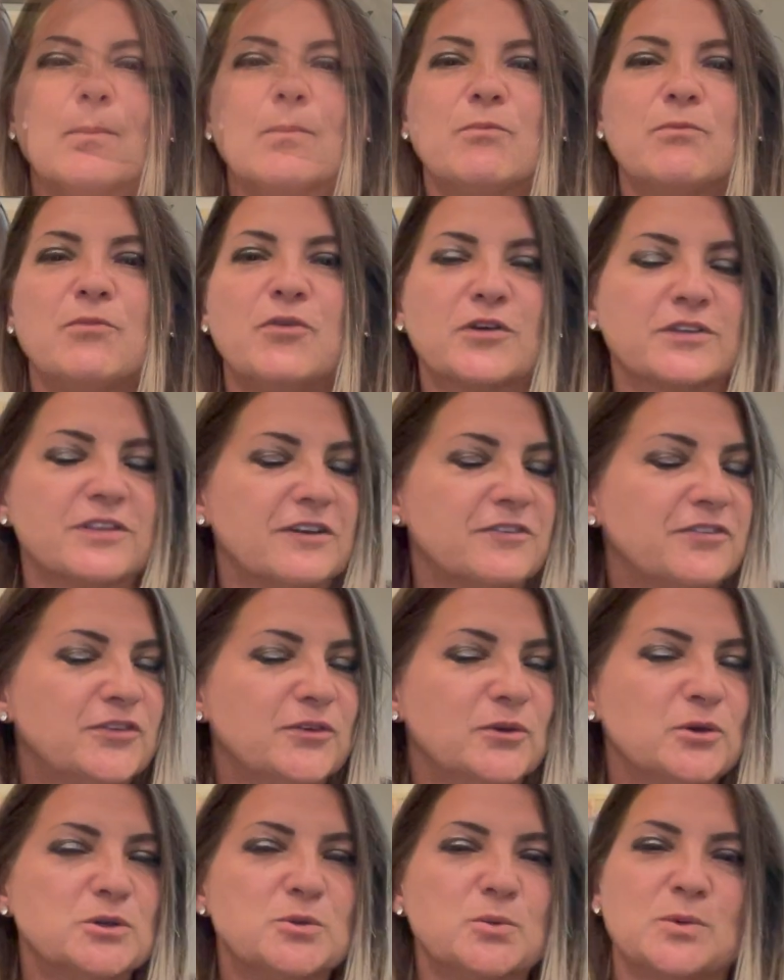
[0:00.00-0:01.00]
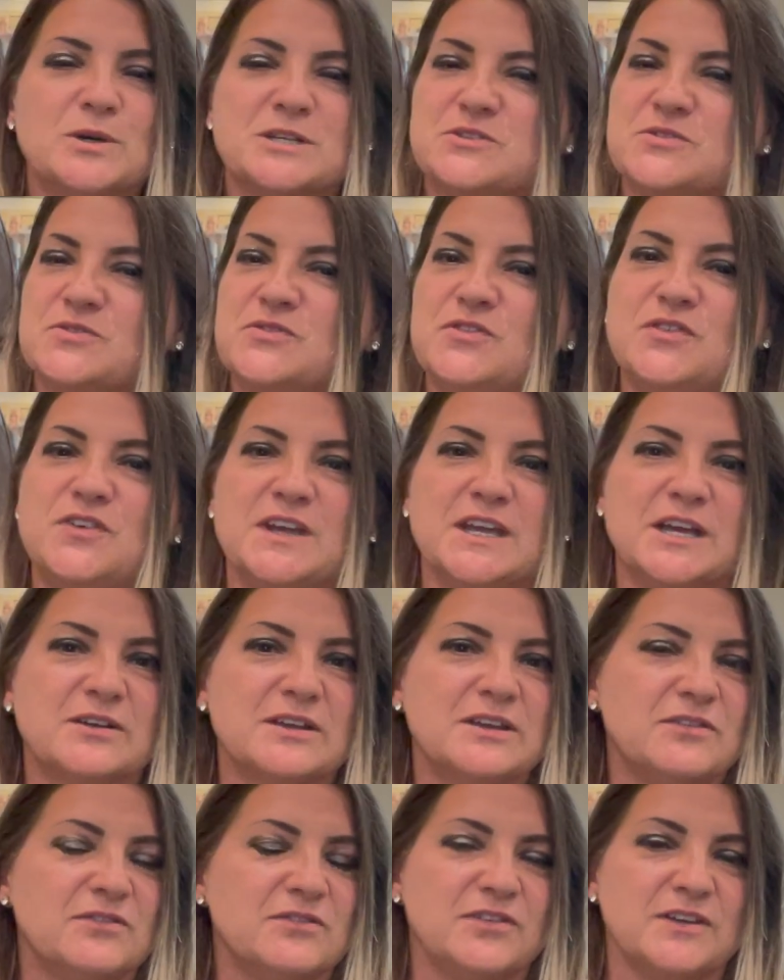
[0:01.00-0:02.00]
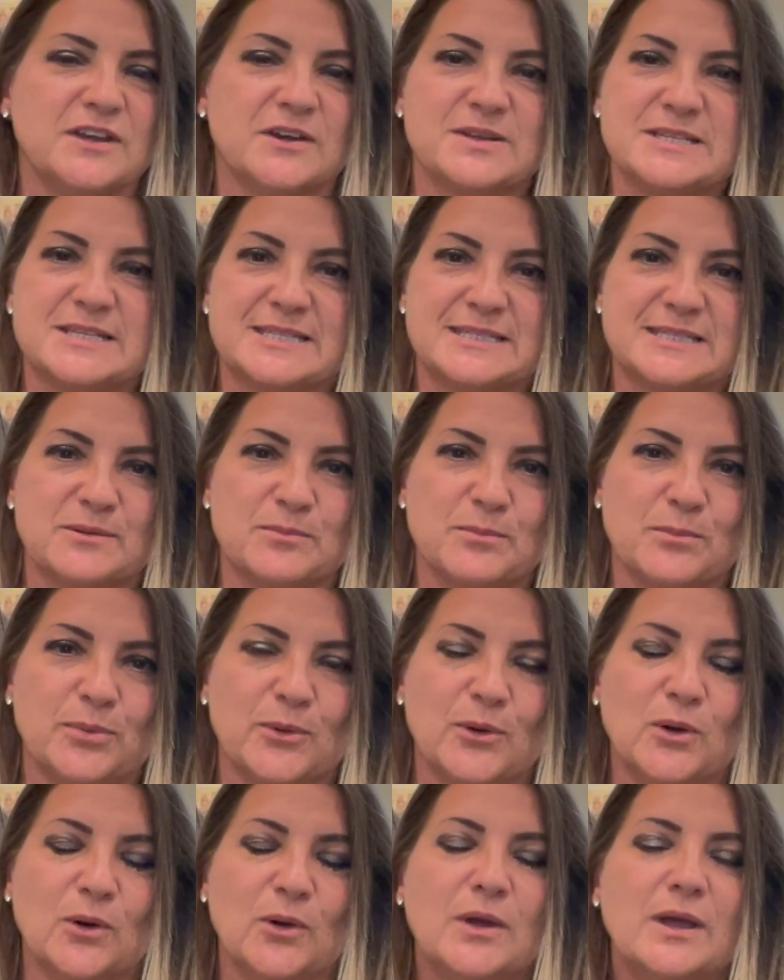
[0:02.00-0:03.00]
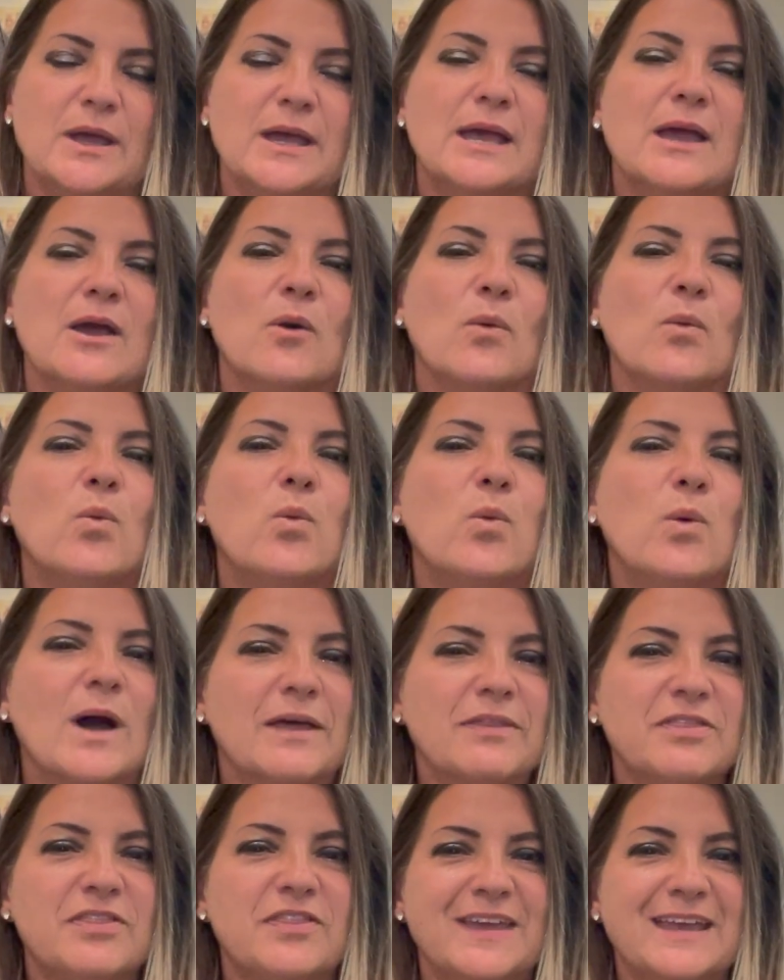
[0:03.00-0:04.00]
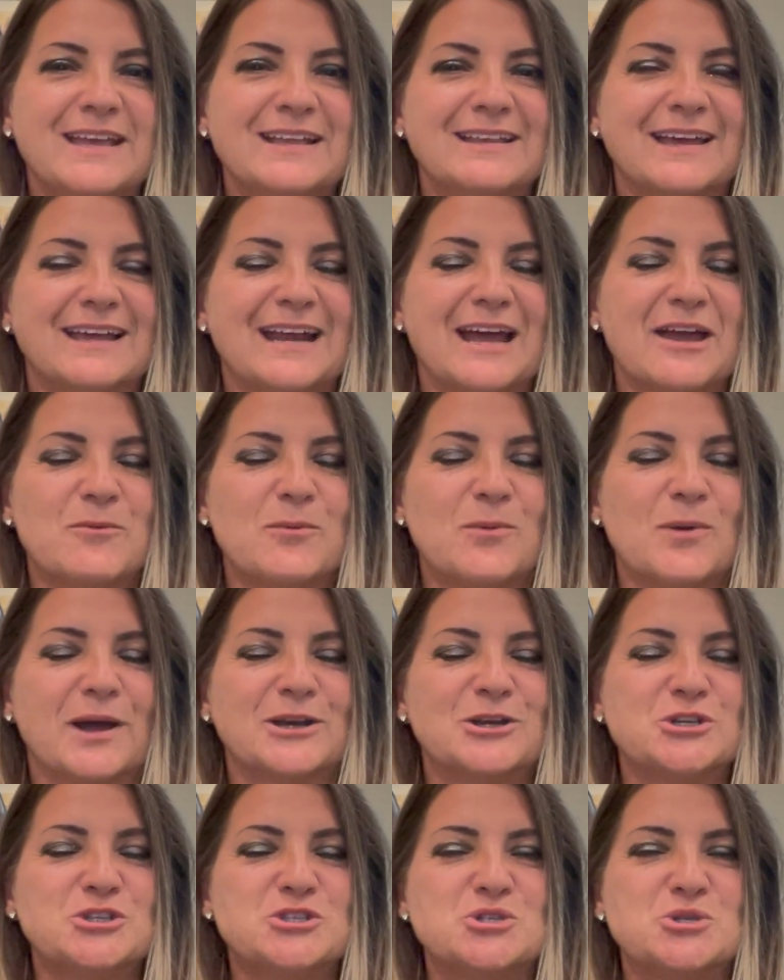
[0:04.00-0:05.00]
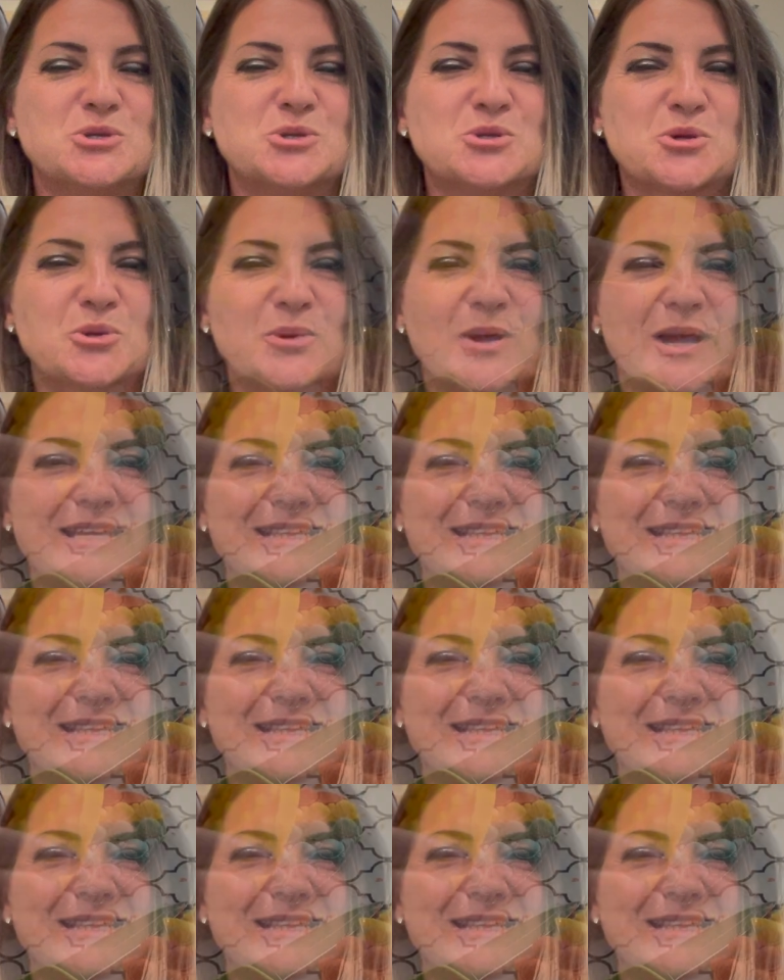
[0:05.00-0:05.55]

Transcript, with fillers: For the food was very, very simple. One thing that I wanted to try